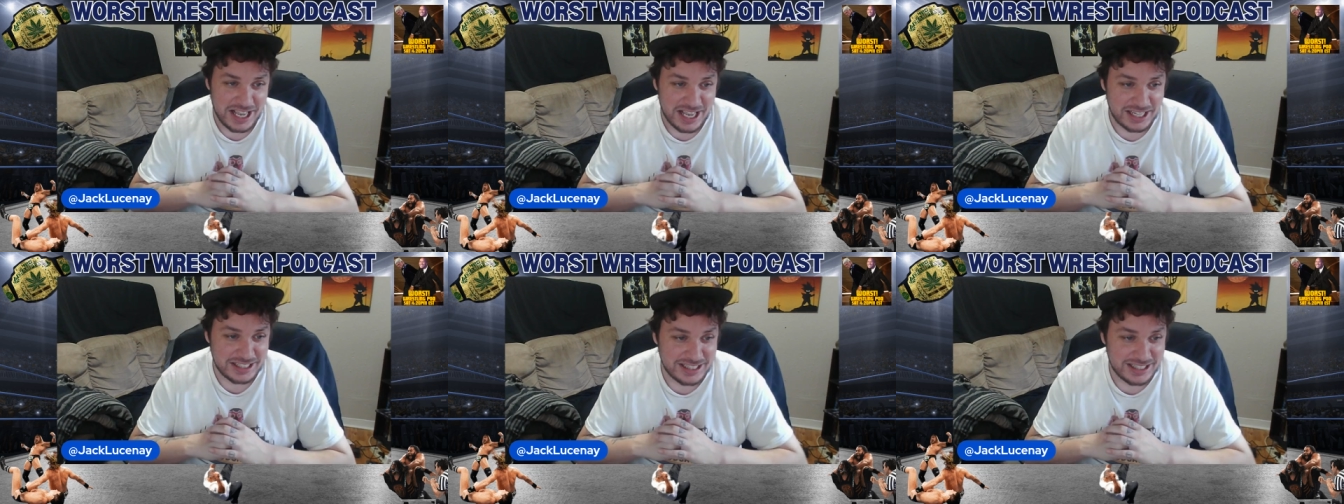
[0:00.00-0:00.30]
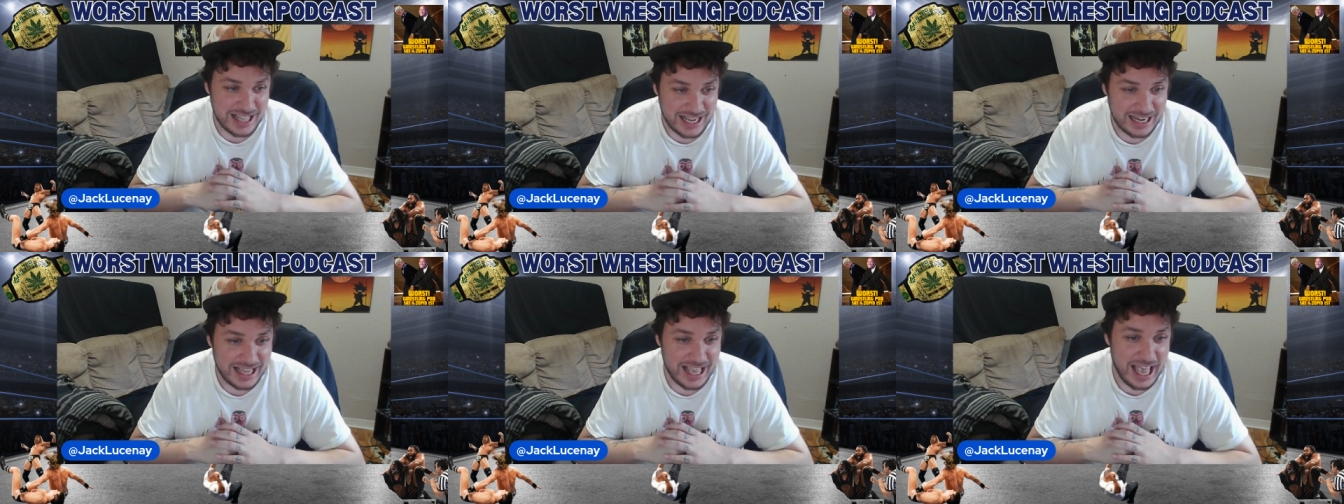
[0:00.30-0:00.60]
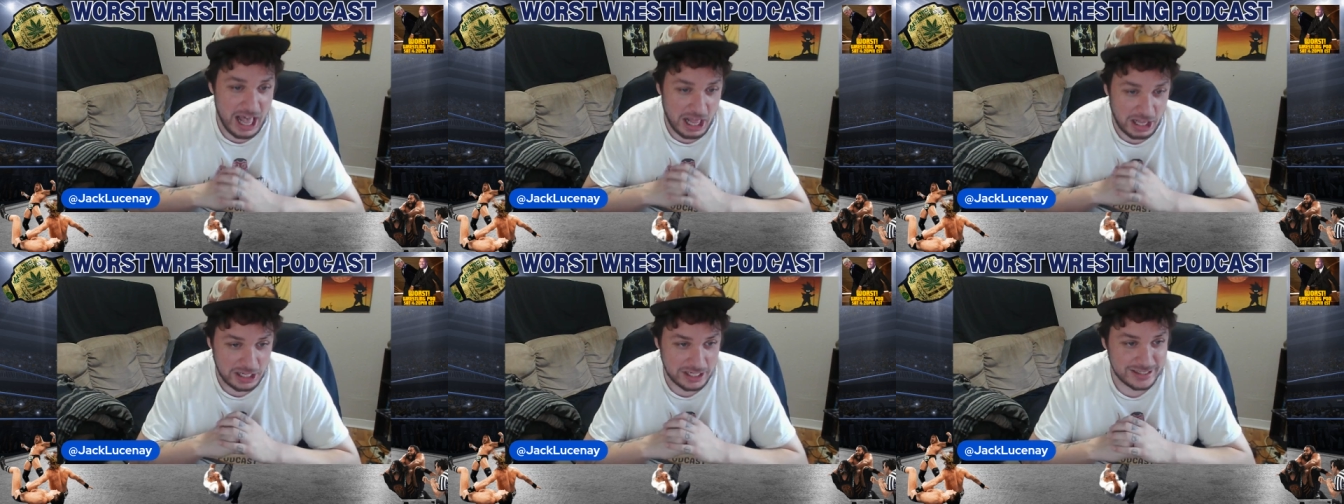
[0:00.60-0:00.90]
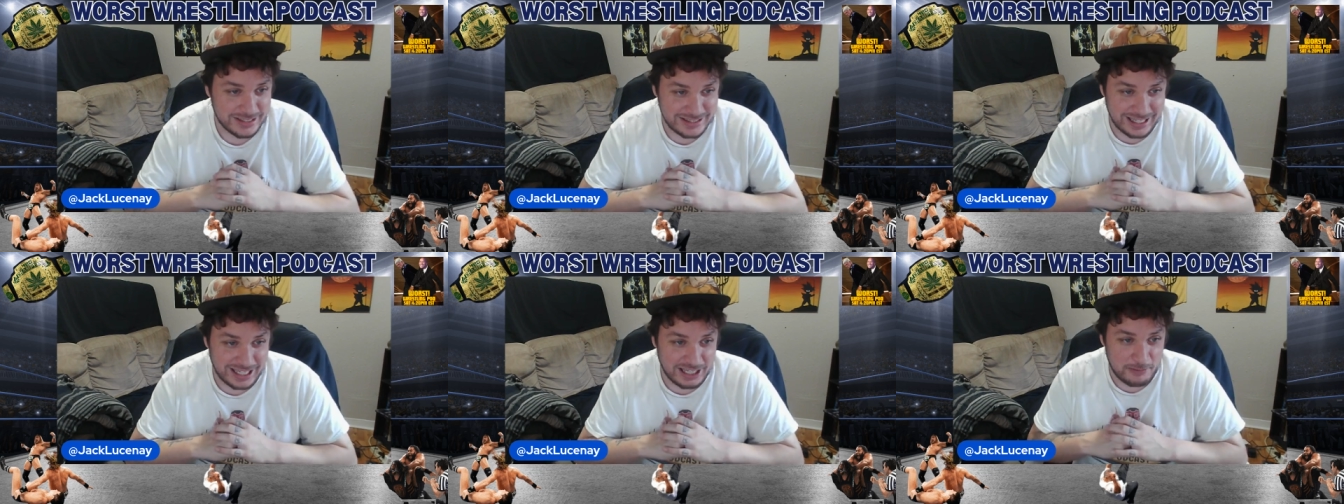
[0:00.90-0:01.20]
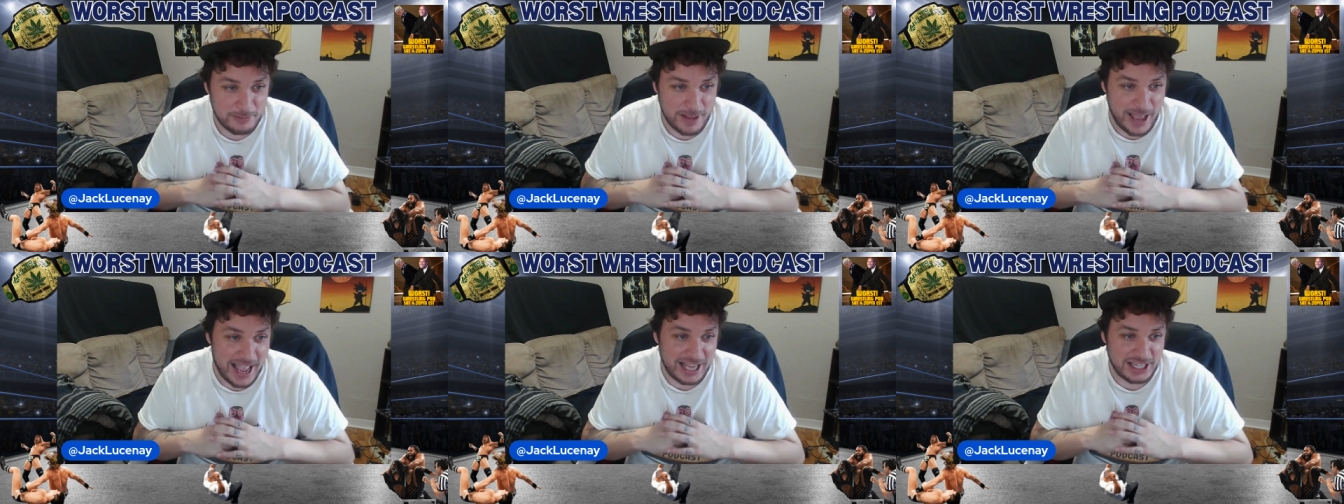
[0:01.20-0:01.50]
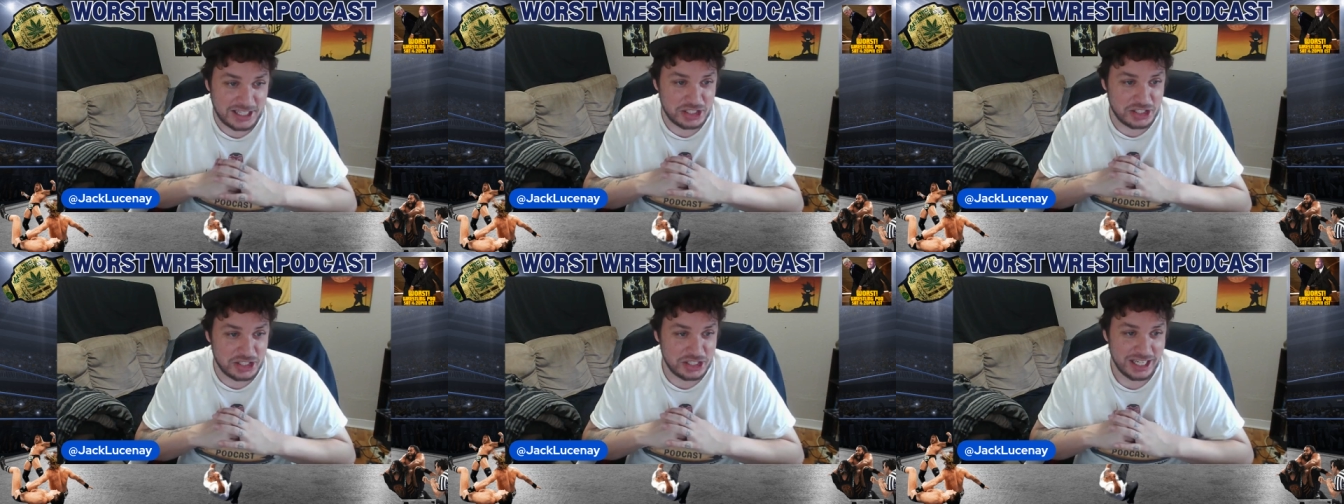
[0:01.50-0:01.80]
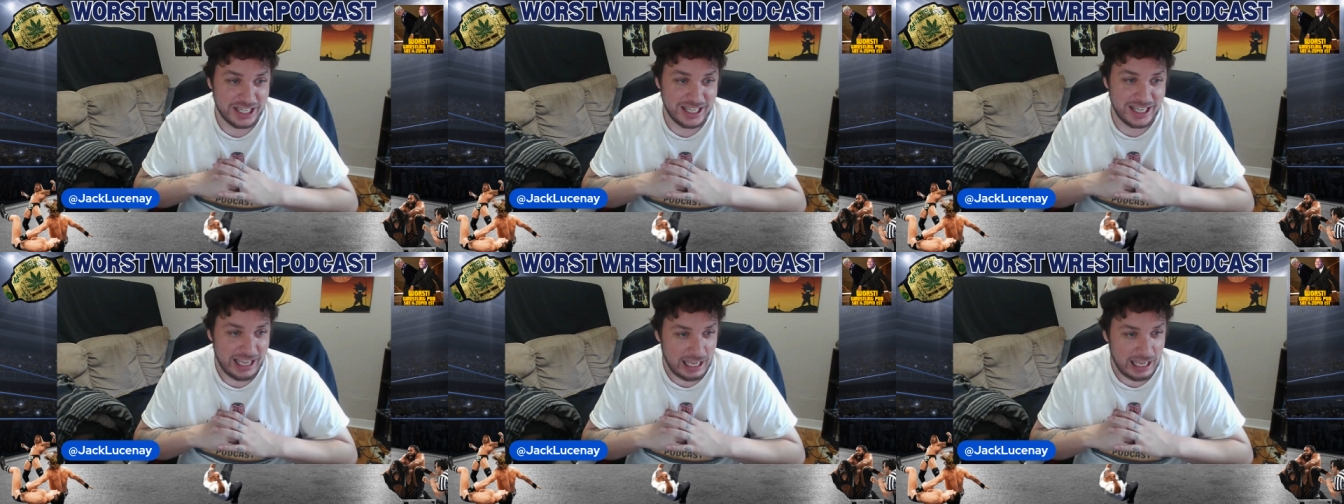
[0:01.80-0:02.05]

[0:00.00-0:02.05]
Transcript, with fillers: is that a Hell in a Cell match